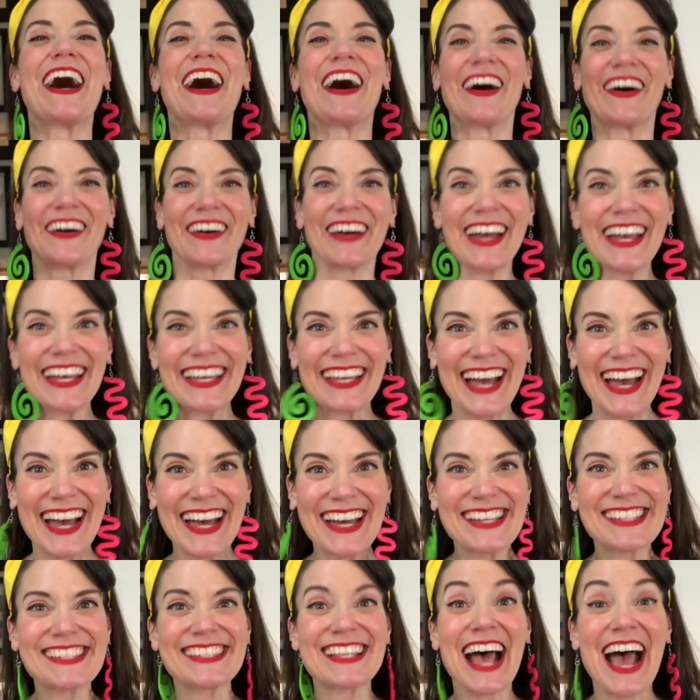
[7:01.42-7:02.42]
All right,
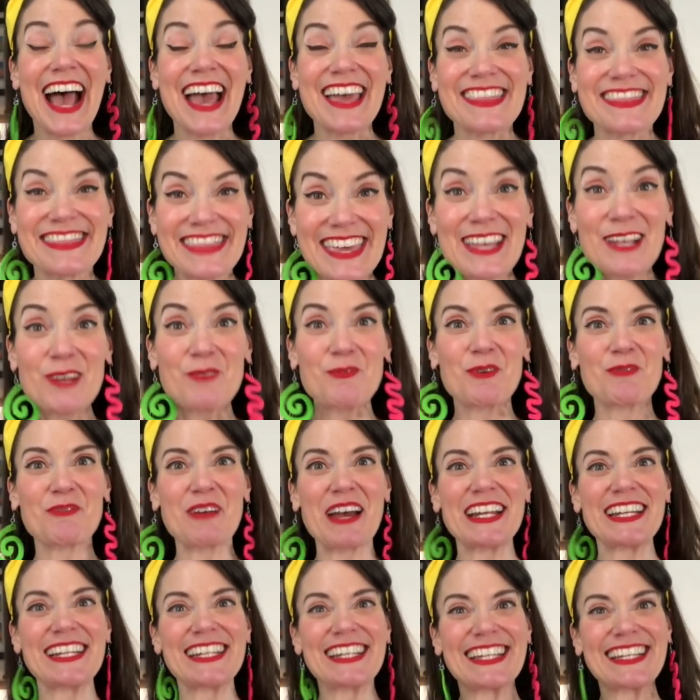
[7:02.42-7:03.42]
guys, I think we're
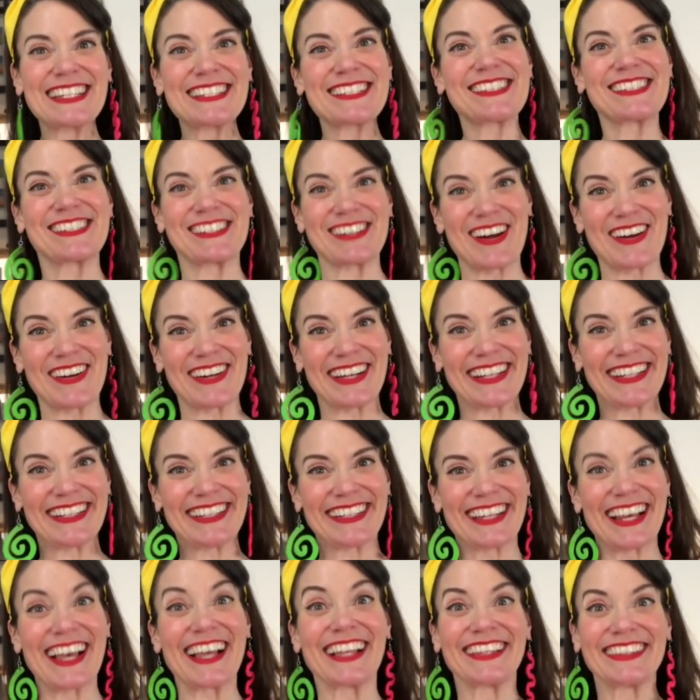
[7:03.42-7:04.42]
ready to get started.
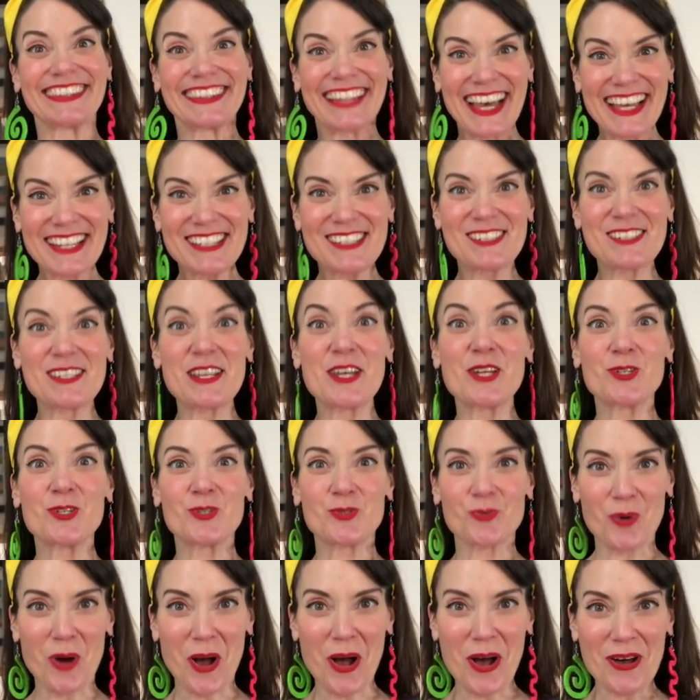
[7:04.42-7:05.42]
Let's
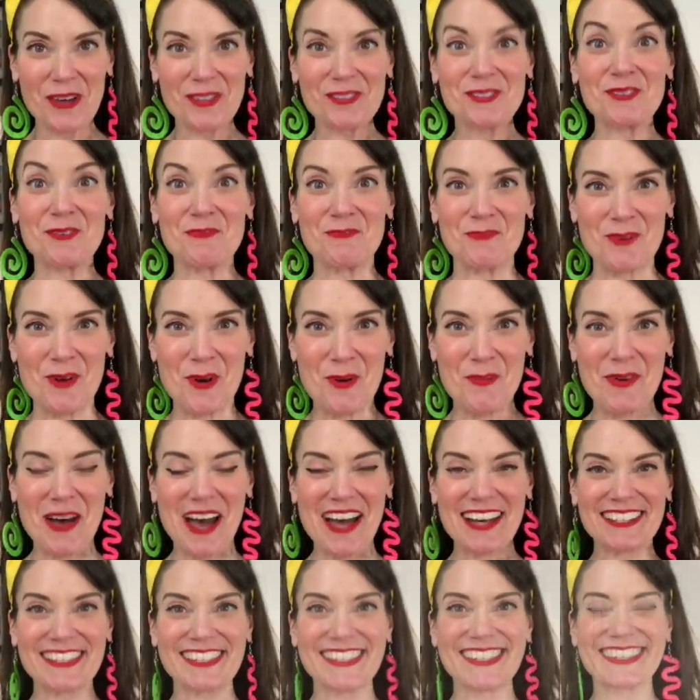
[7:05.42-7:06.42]
draw some
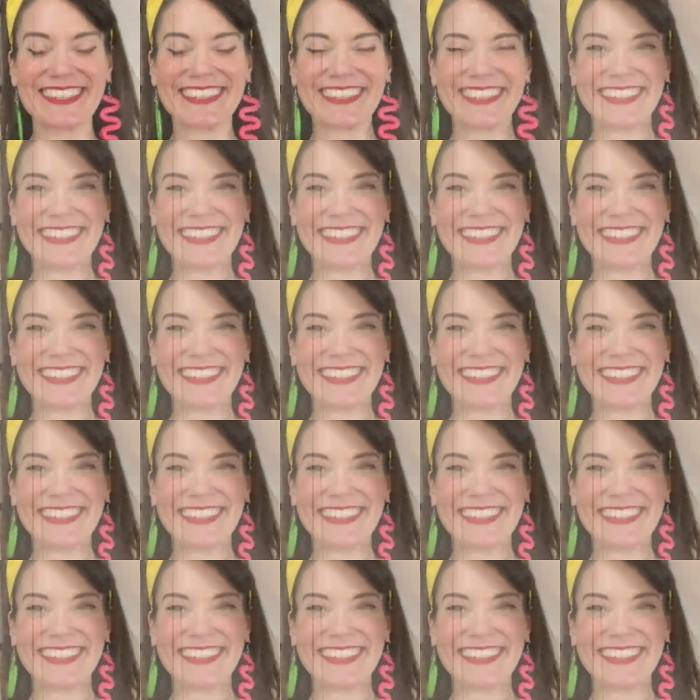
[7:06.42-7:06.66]
robots.